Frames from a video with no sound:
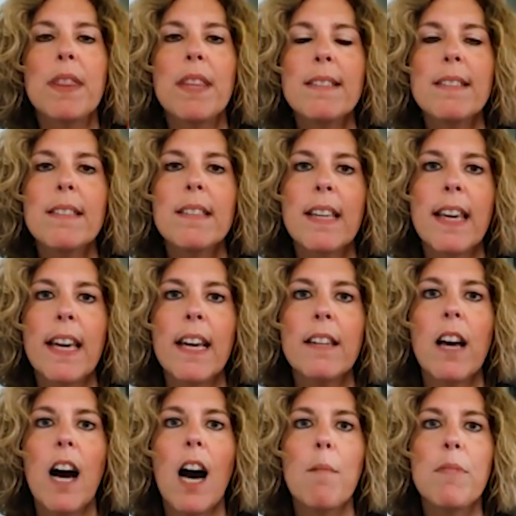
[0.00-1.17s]
But this is a
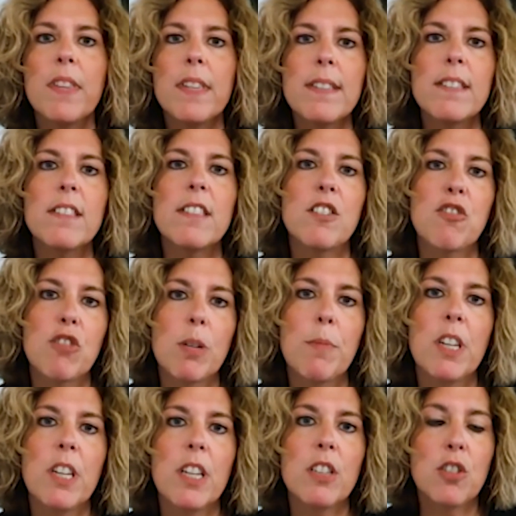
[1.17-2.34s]
kit, this is
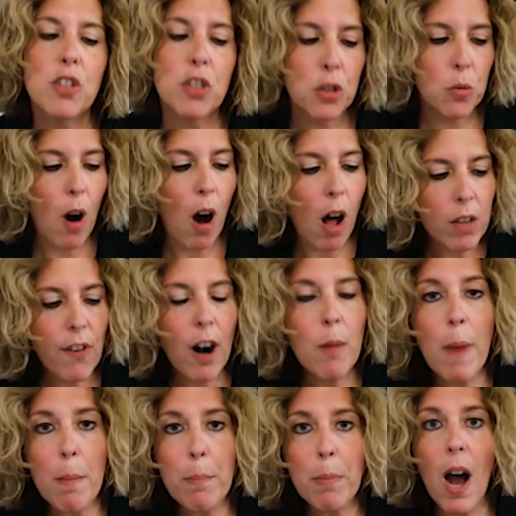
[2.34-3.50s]
distributed to all of our
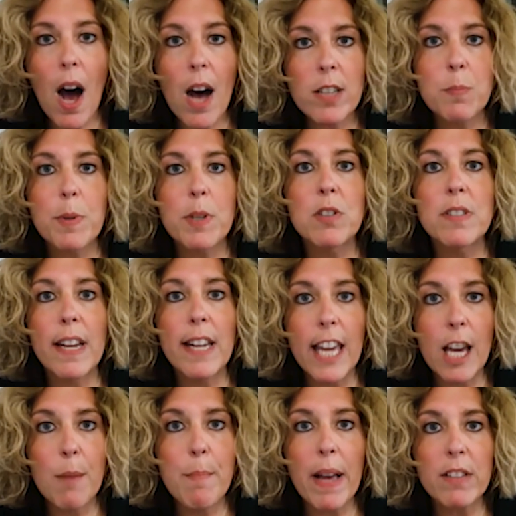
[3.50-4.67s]
member hospitals and
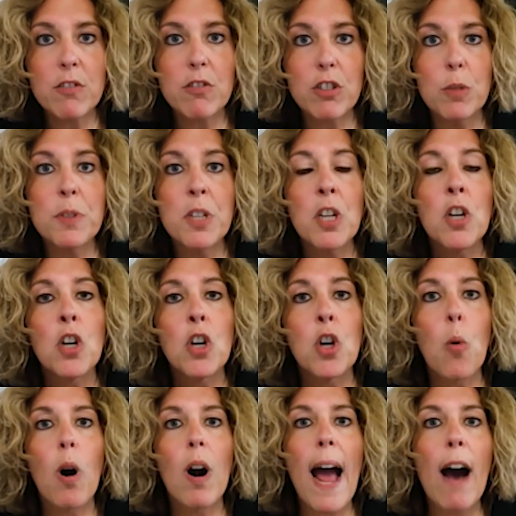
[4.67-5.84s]
EMS groups
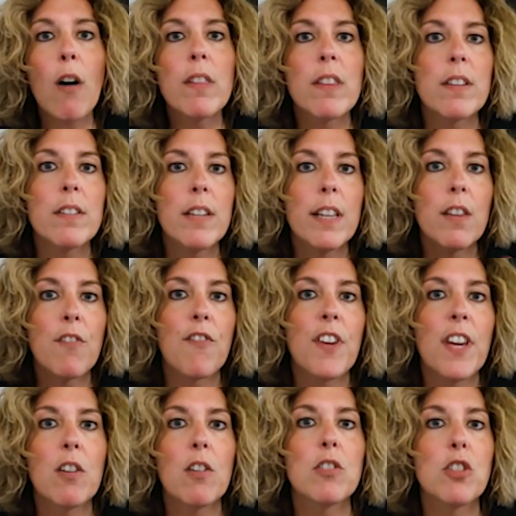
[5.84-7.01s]
who are out in the
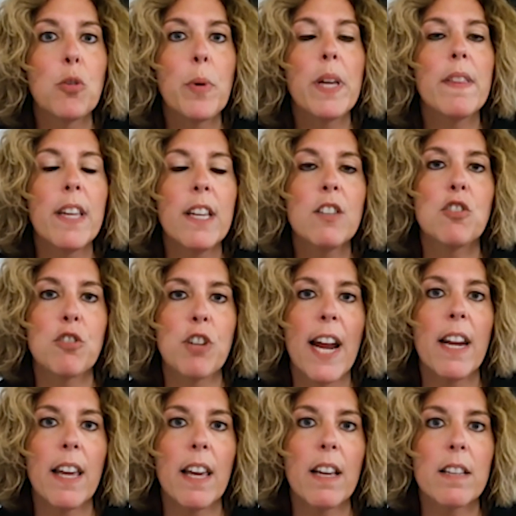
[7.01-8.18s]
field doing these
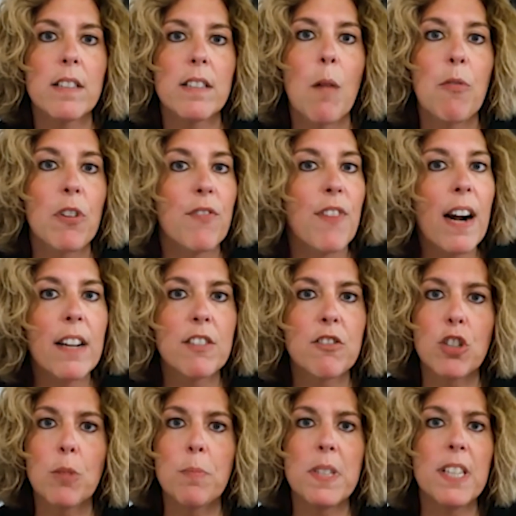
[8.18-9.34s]
trainings for various
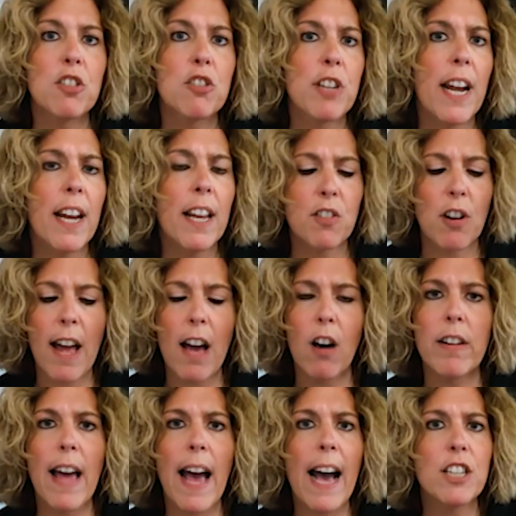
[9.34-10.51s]
groups. These trainings are
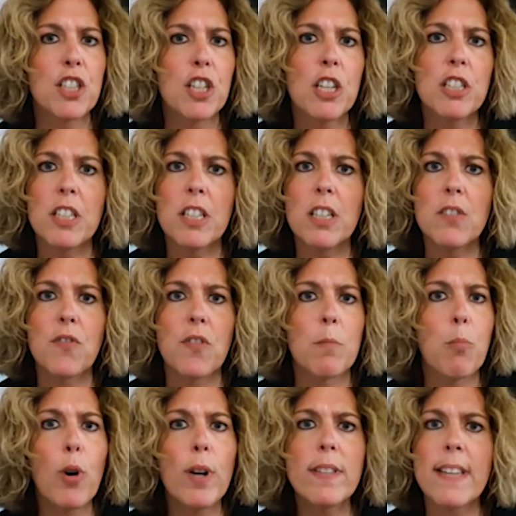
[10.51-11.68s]
held at churches, for
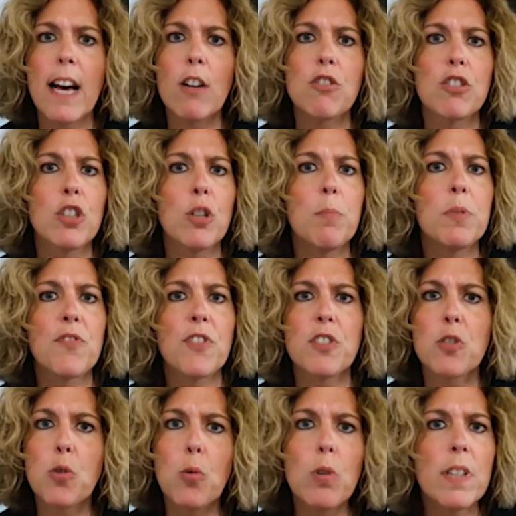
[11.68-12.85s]
Boy Scout troops, for
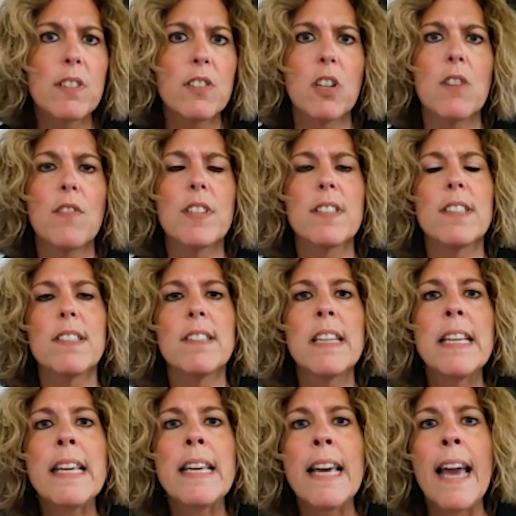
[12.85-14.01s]
school and services.
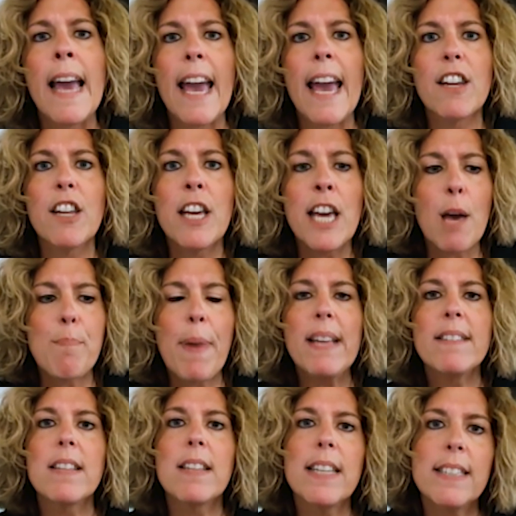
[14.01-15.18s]
And it
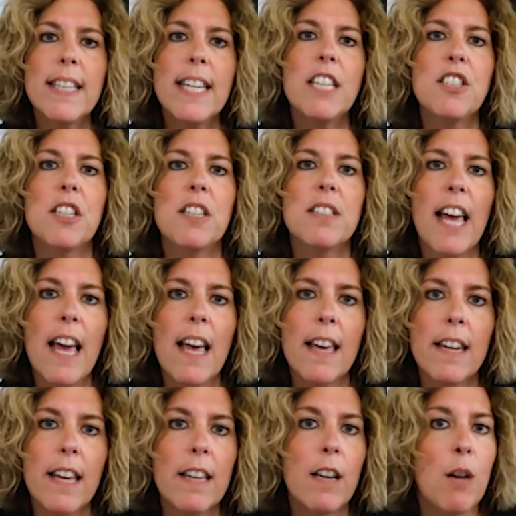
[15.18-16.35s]
basically teaches
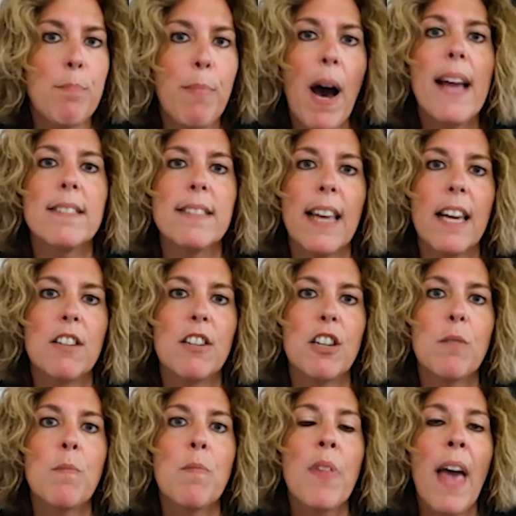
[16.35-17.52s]
a
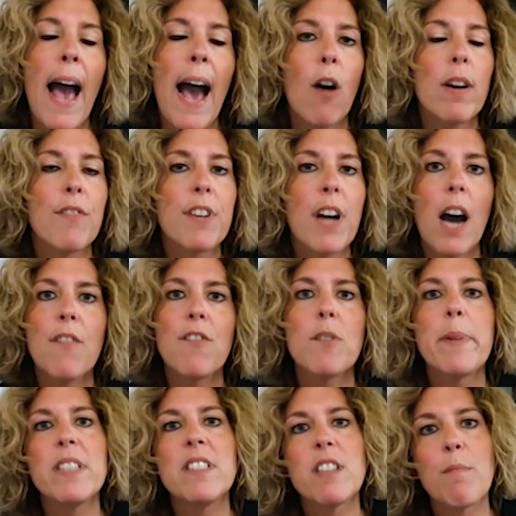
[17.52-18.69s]
bystander how, if God
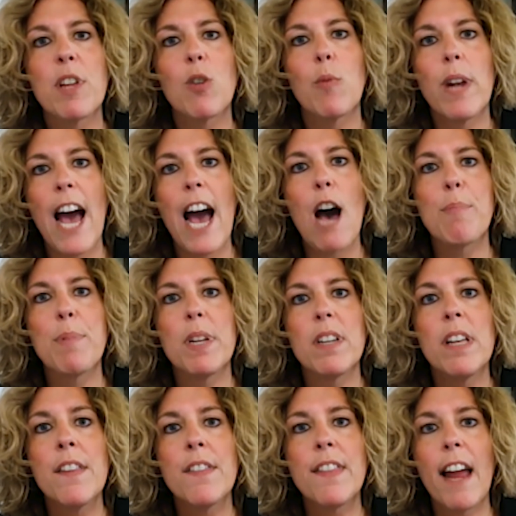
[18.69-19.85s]
forbid something would
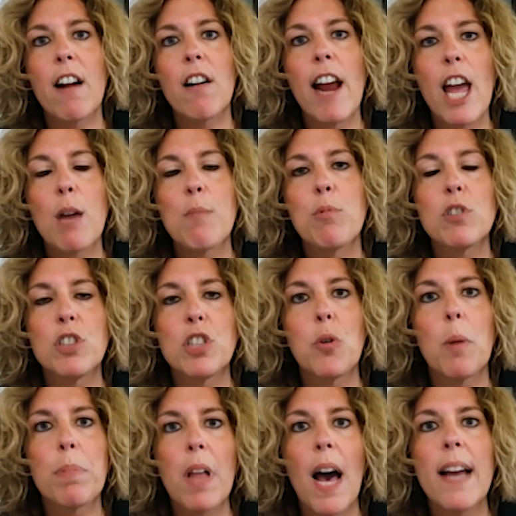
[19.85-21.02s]
happen, they're able to
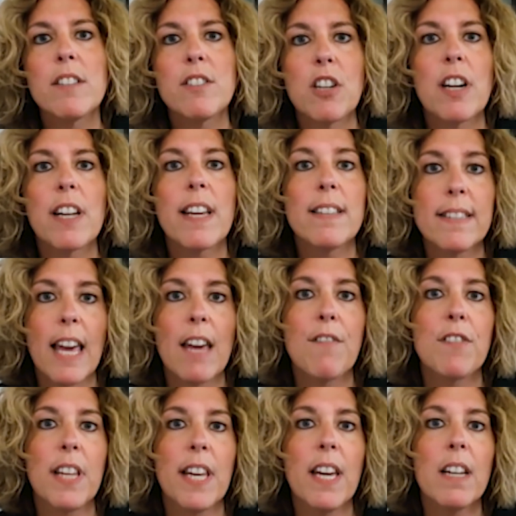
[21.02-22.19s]
apply a tourniquet
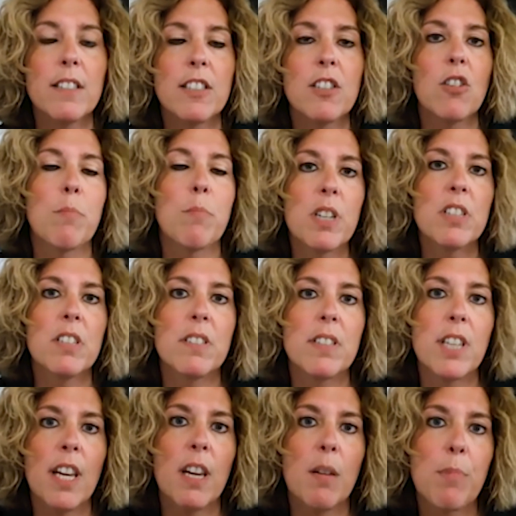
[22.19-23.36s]
safely until
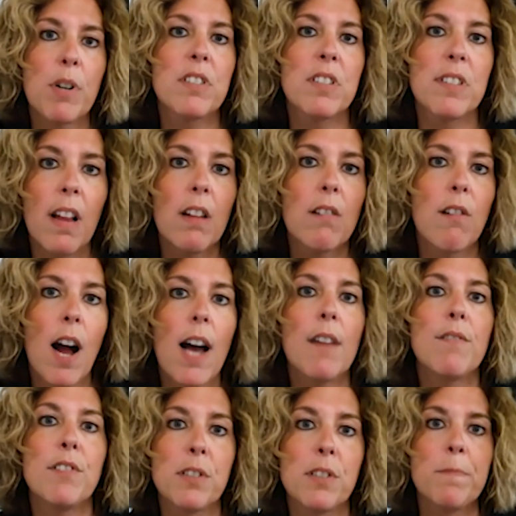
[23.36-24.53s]
emergency personnel
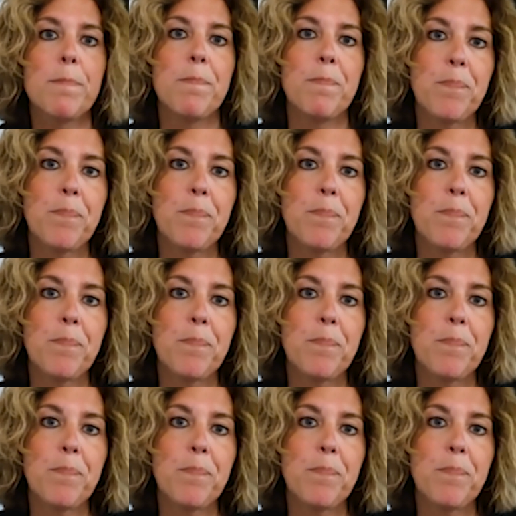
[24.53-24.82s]
arrives.